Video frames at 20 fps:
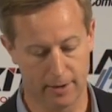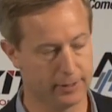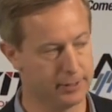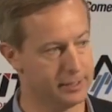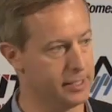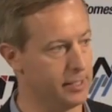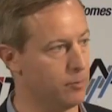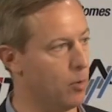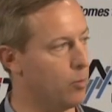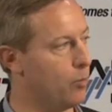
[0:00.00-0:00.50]
and
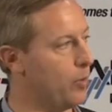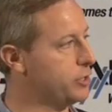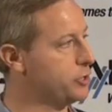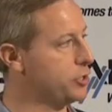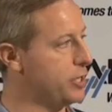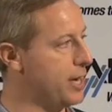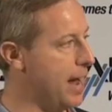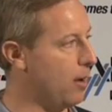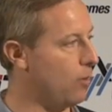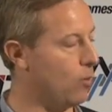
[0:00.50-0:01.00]
see, well, which
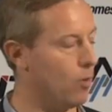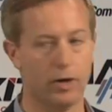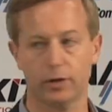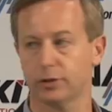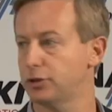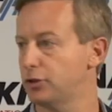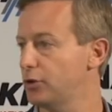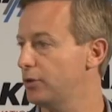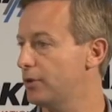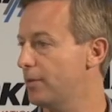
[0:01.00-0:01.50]
networks
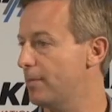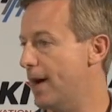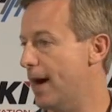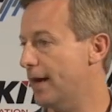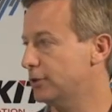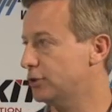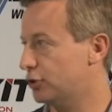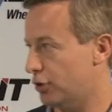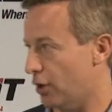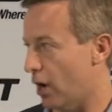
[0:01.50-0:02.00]
do the
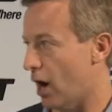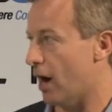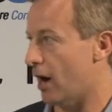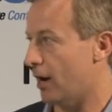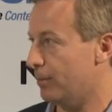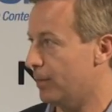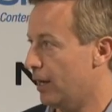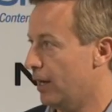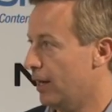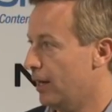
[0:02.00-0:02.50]
best job